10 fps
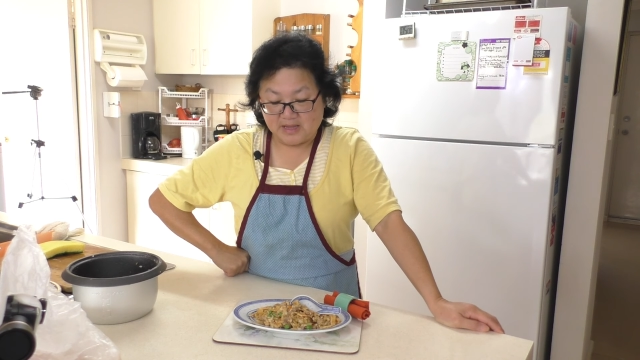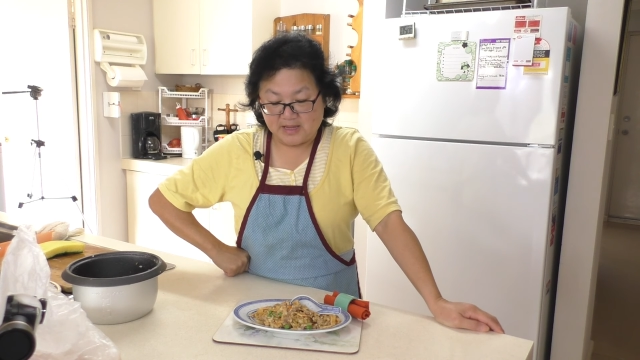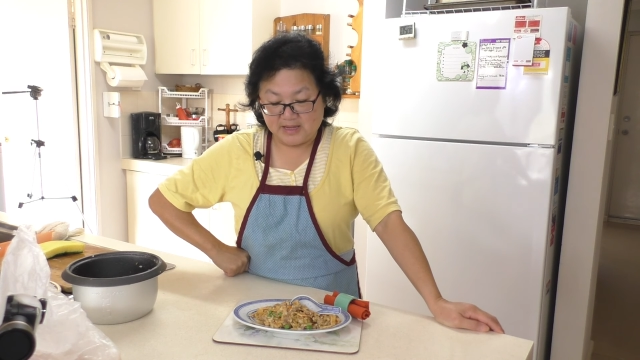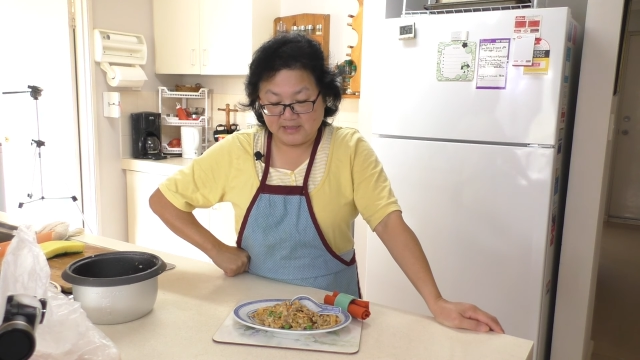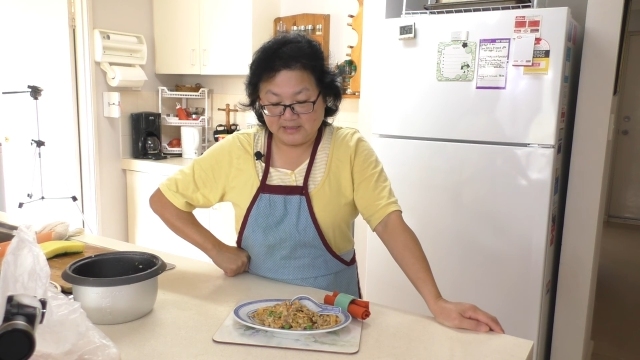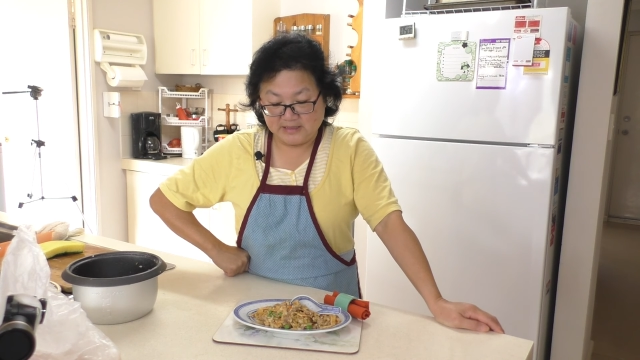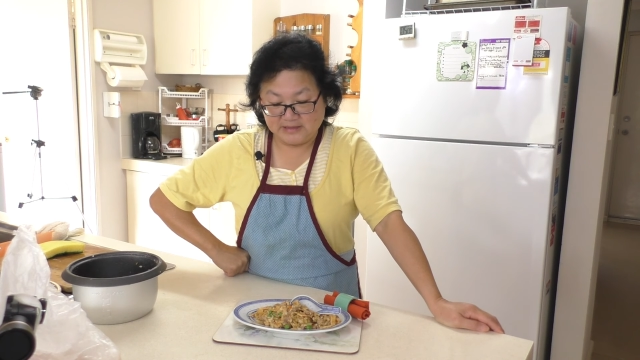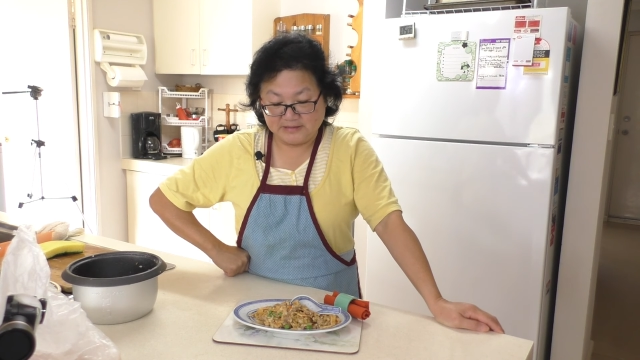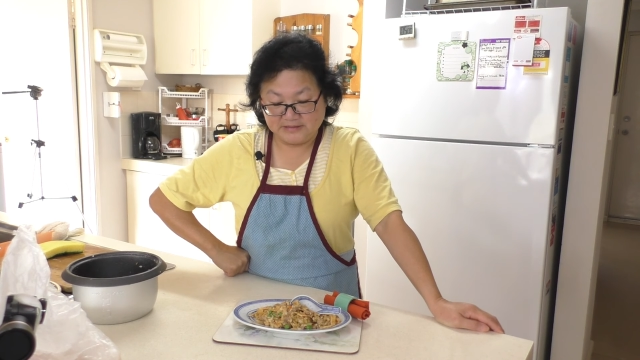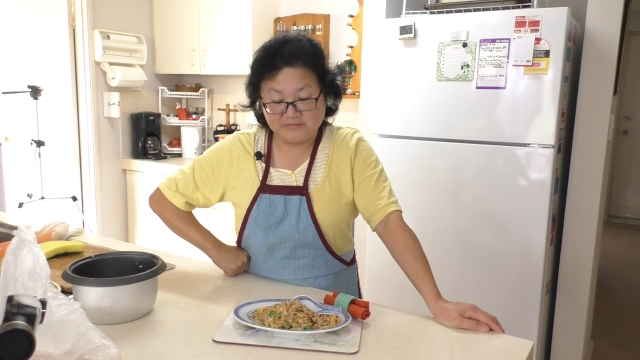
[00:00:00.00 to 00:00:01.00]
and
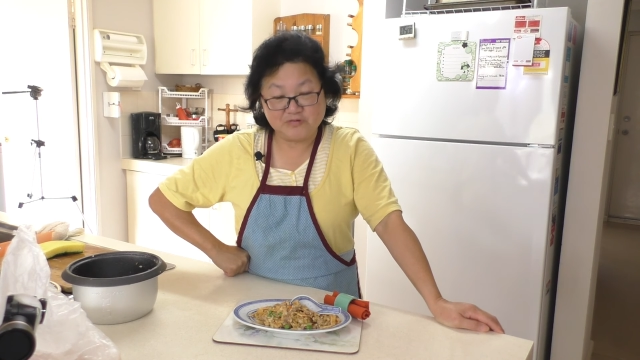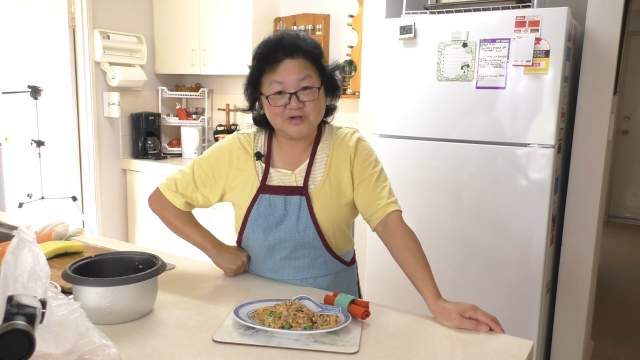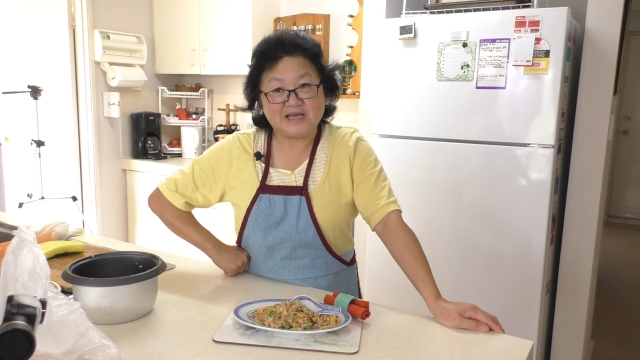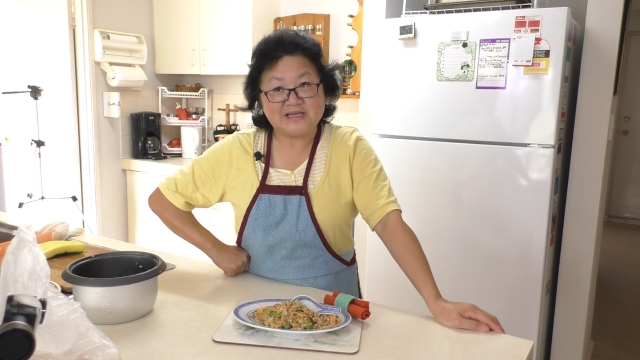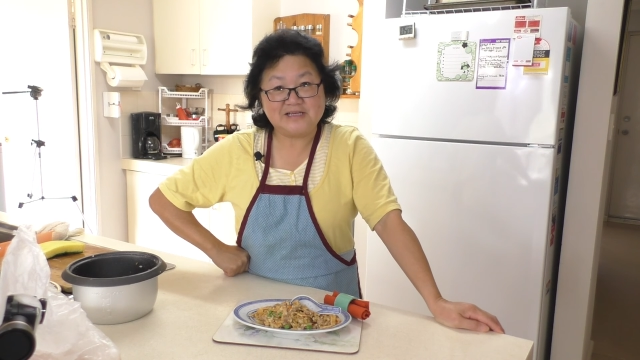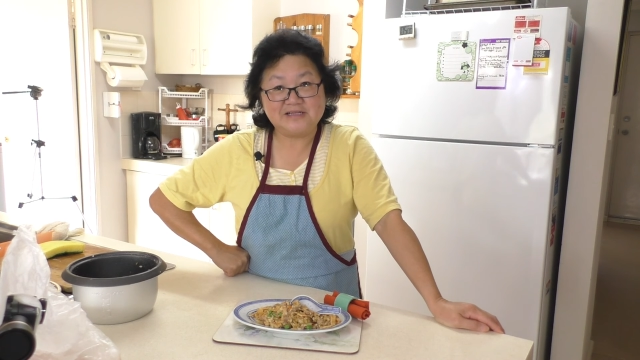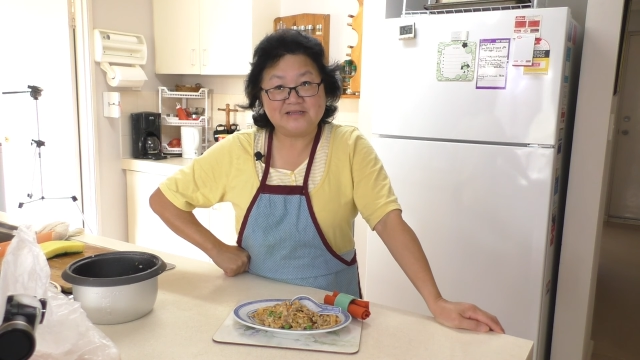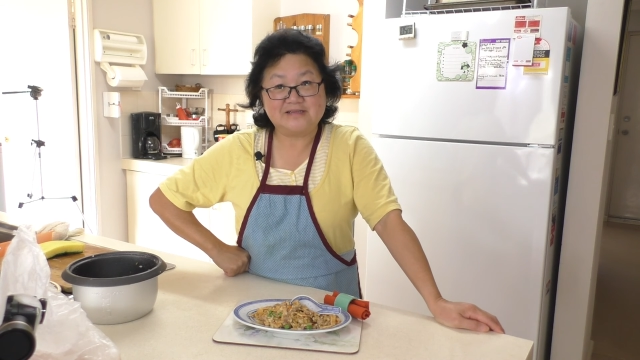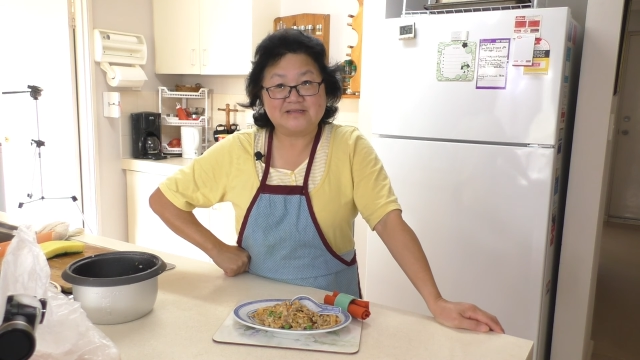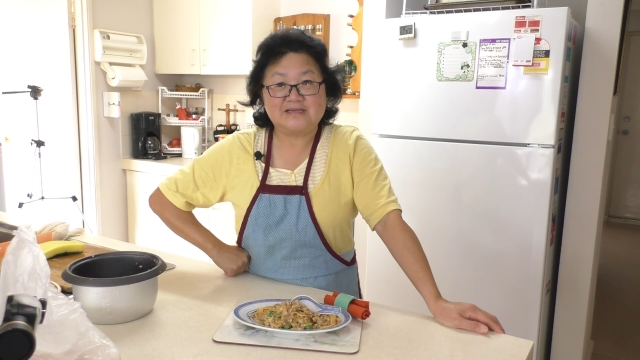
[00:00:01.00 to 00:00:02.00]
if you like it,
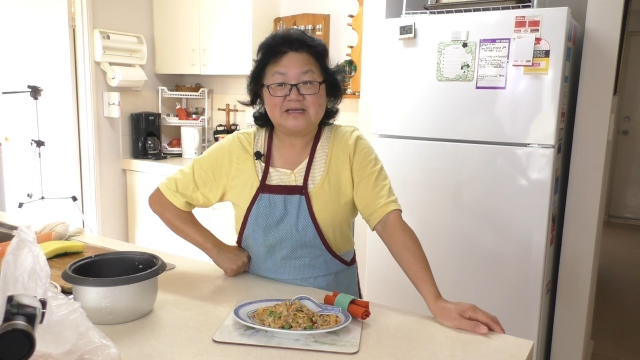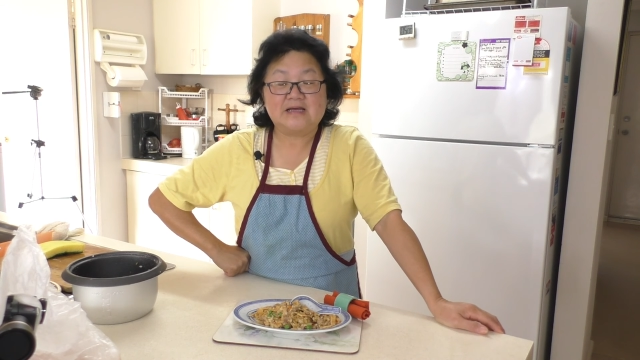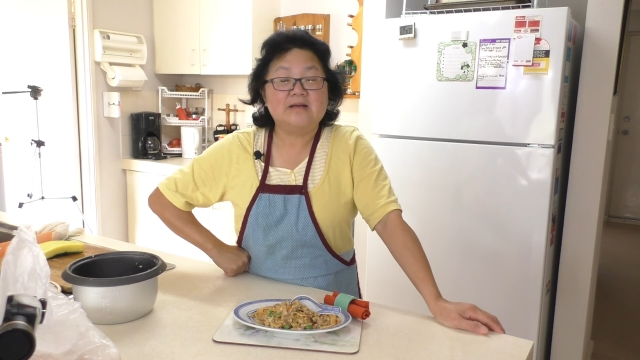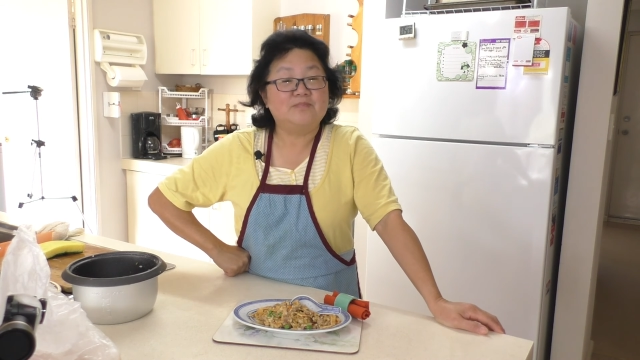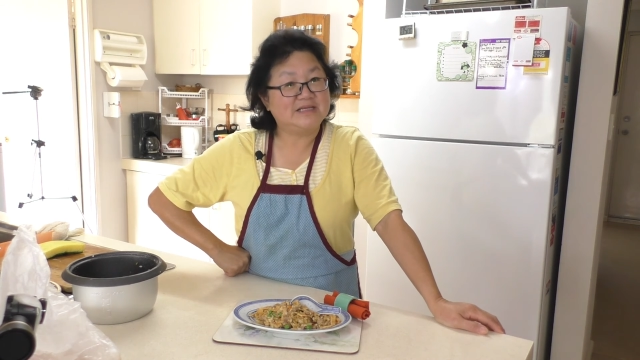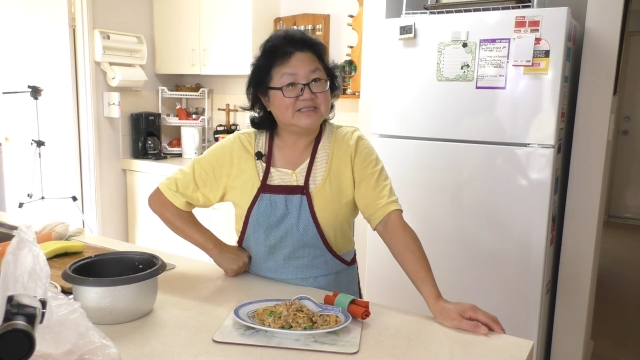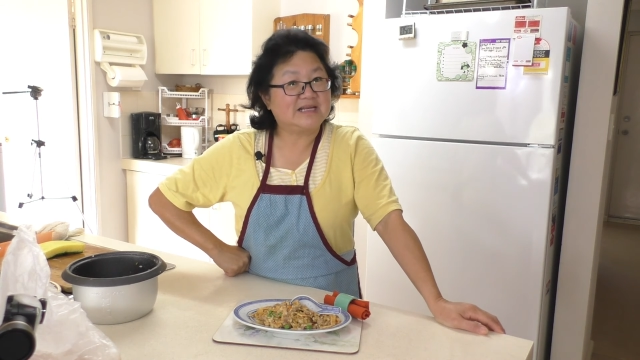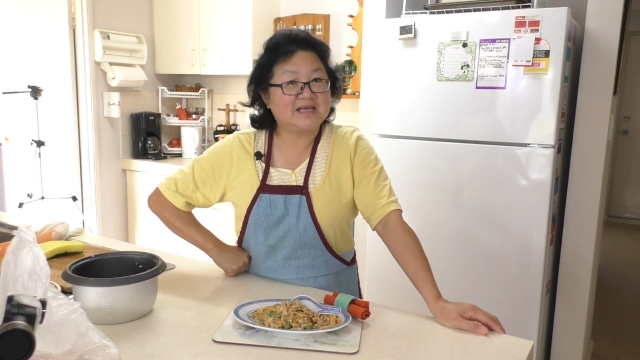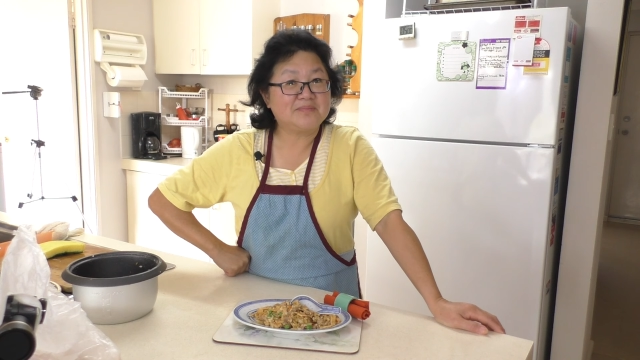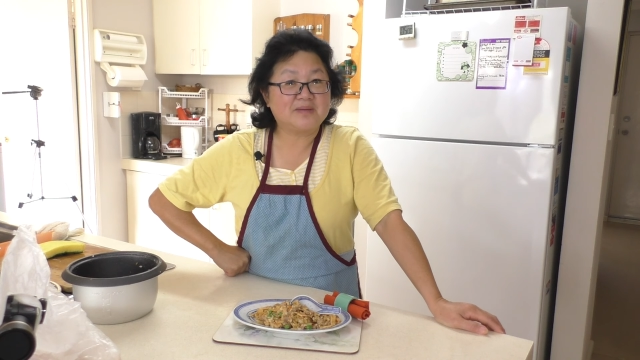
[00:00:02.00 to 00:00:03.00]
please
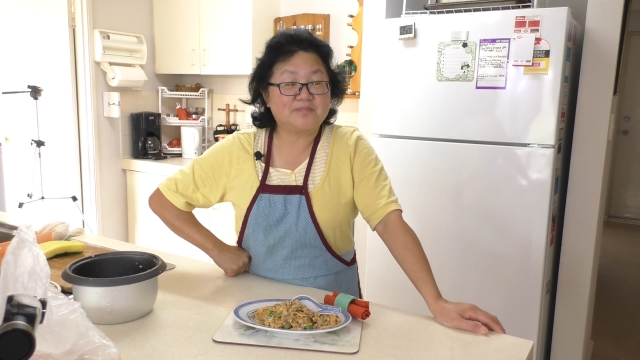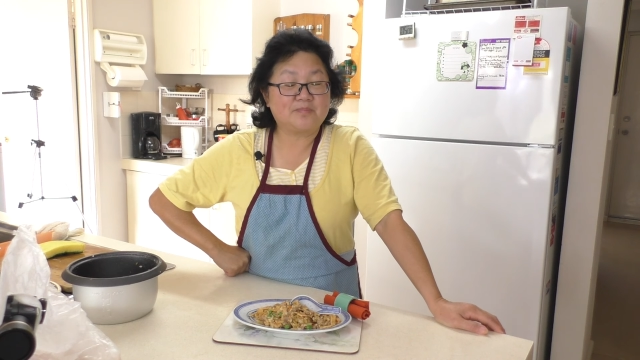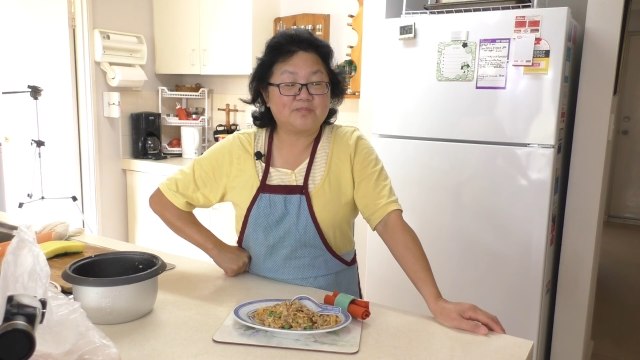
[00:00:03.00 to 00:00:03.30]
like my